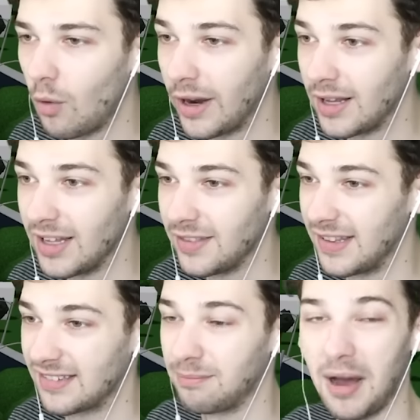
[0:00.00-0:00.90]
Wait,
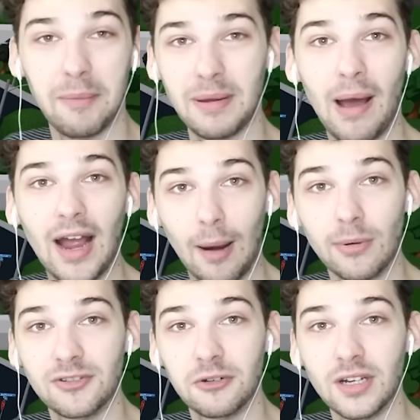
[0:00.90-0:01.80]
this might be my
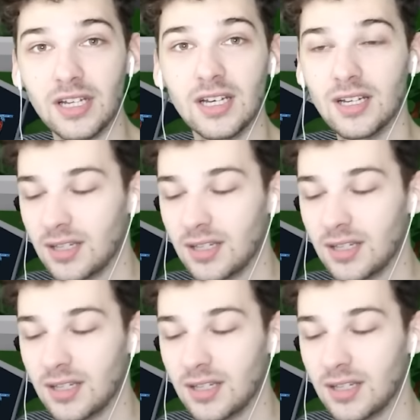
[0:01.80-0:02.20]
opportunity.